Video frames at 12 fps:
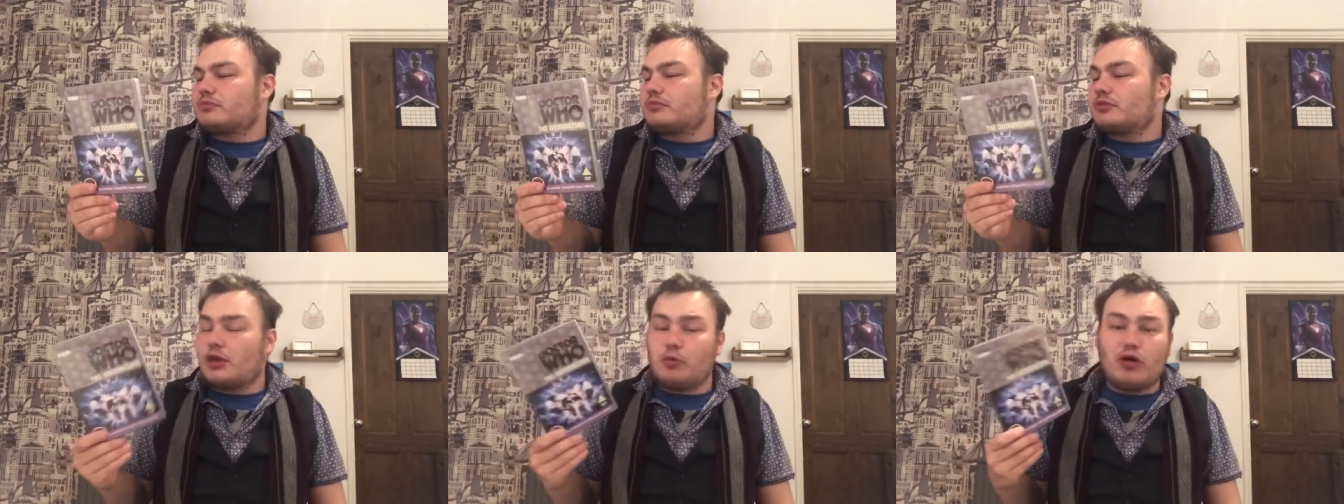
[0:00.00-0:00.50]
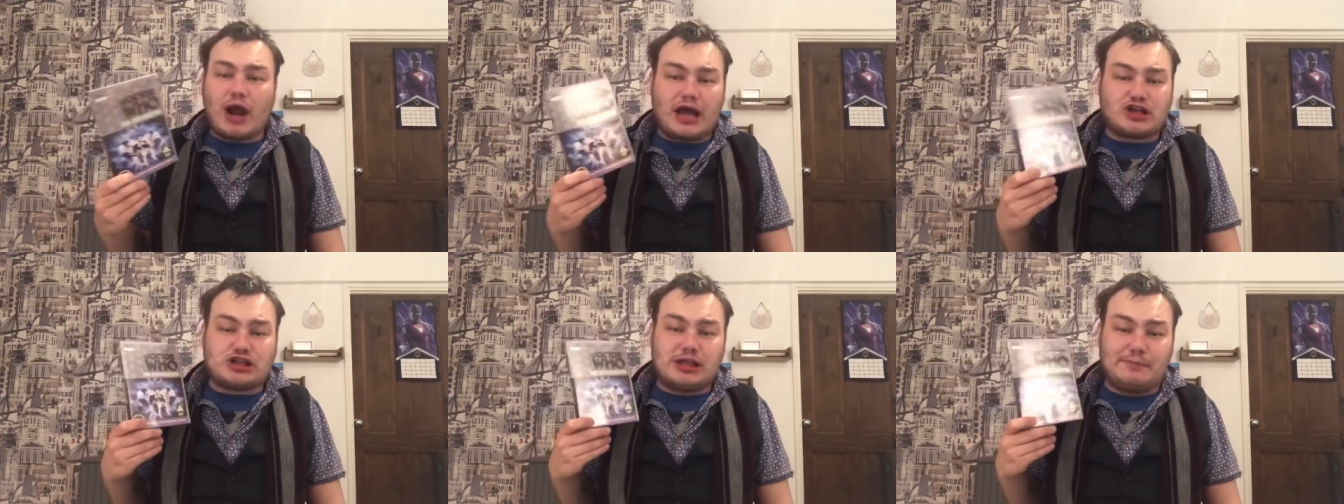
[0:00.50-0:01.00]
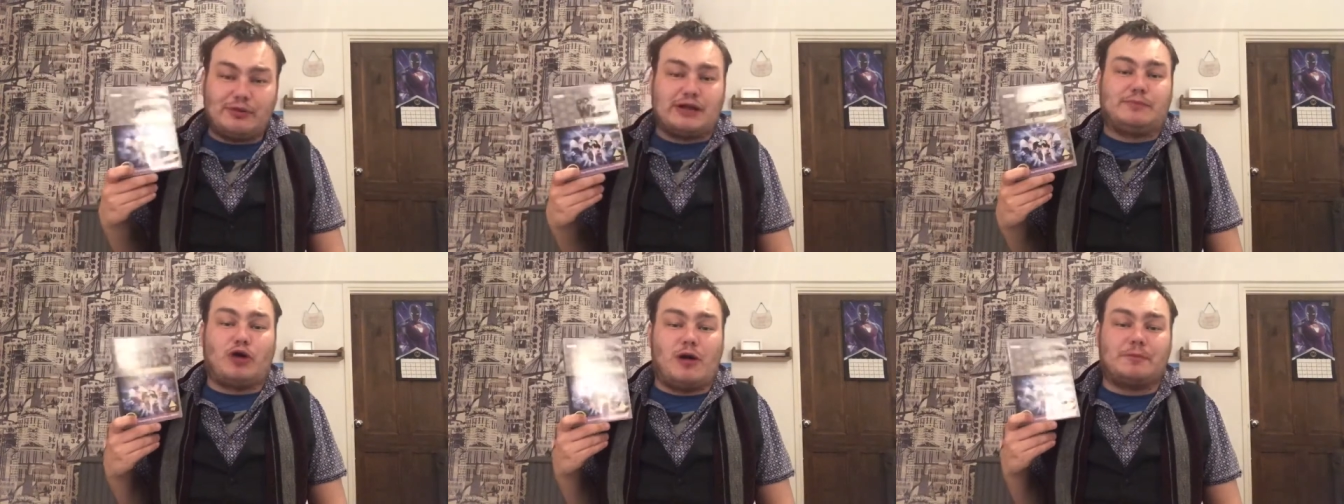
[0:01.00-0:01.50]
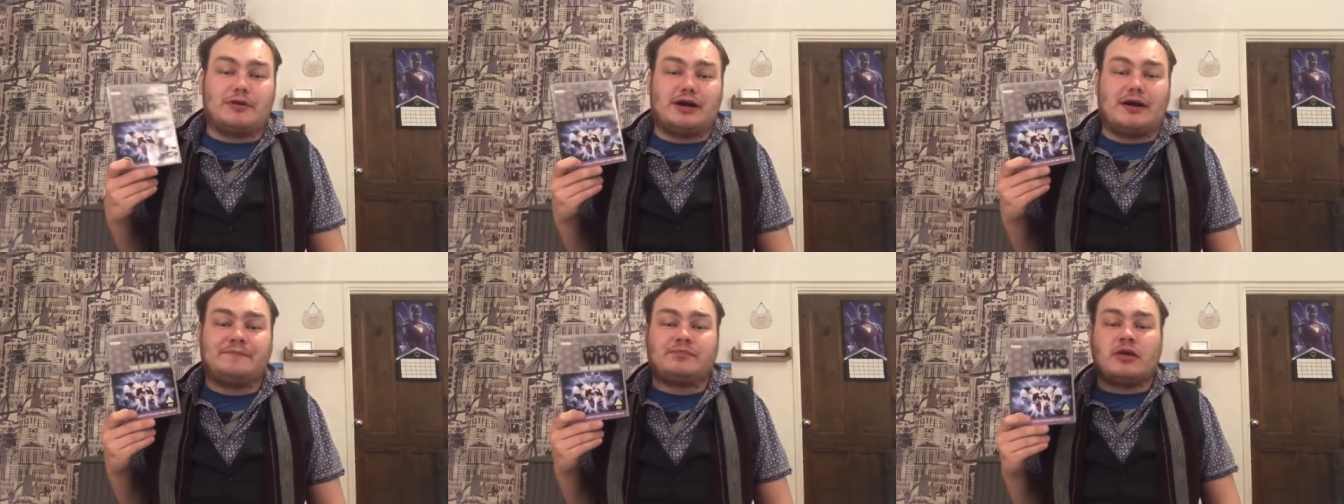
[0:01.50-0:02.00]
they were actually pretty
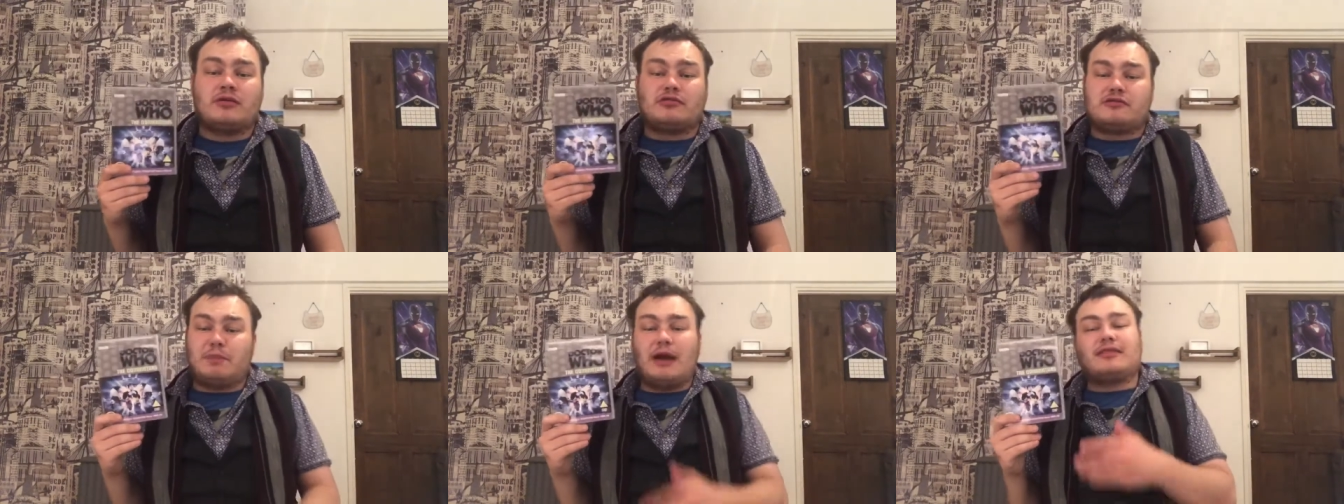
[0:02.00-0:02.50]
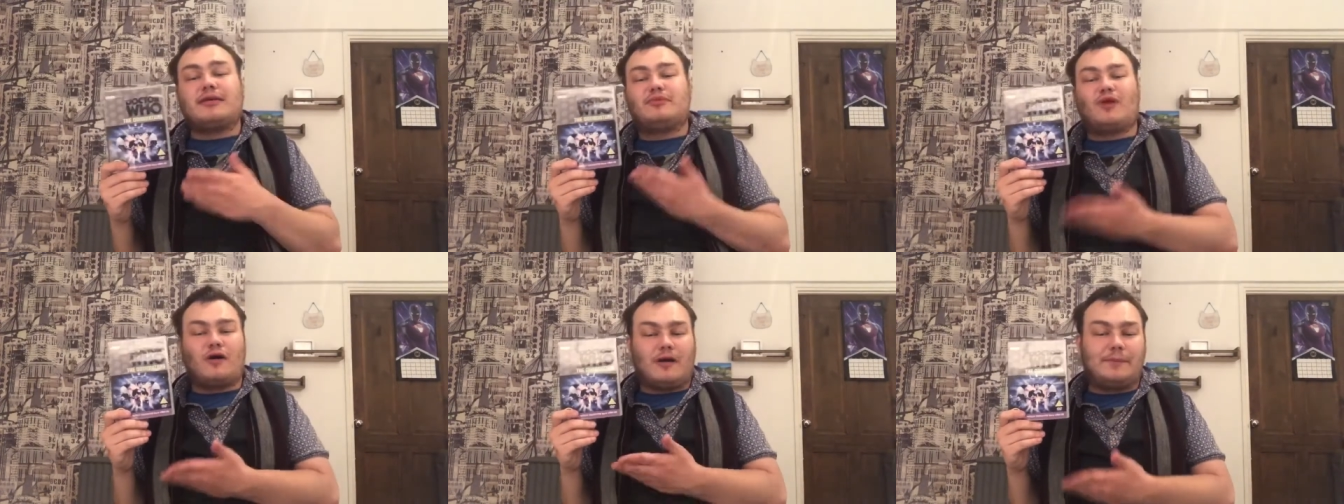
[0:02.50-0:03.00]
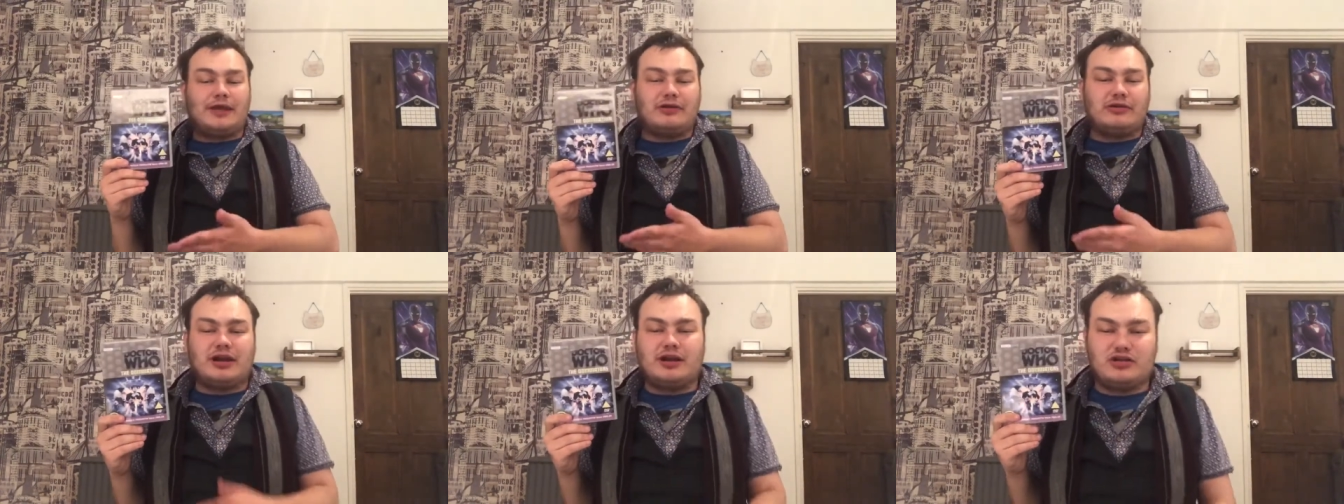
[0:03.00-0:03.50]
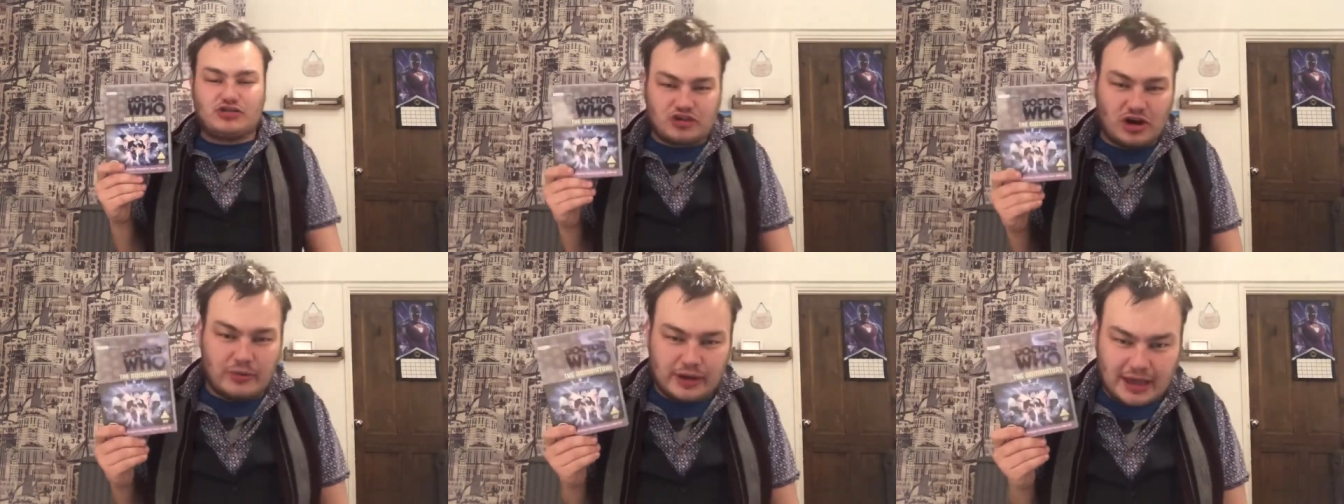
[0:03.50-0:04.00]
popular. Despite them not appearing in the
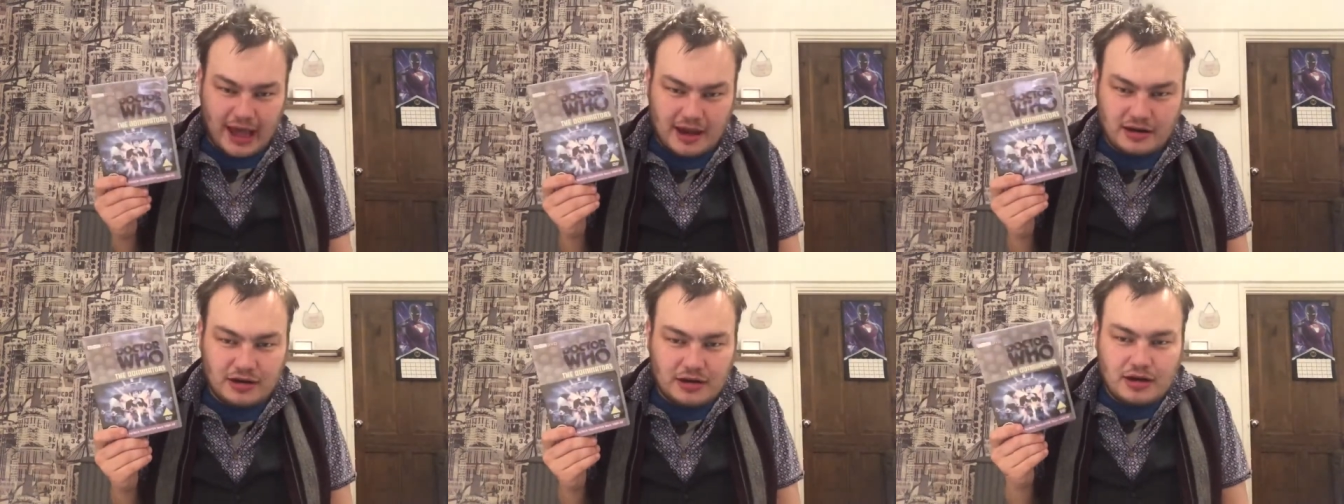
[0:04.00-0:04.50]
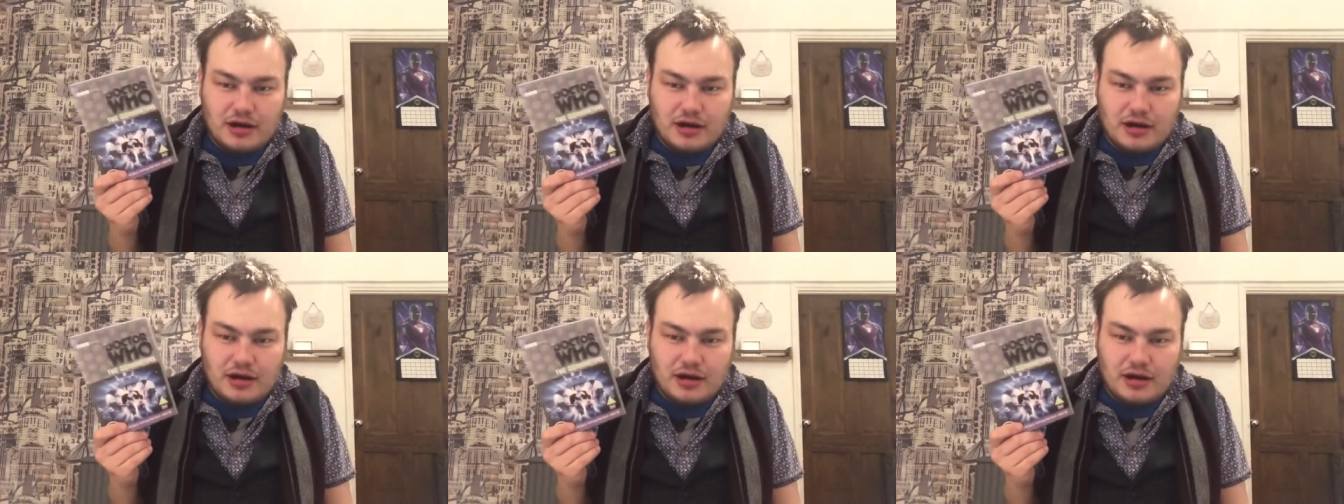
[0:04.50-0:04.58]
show again,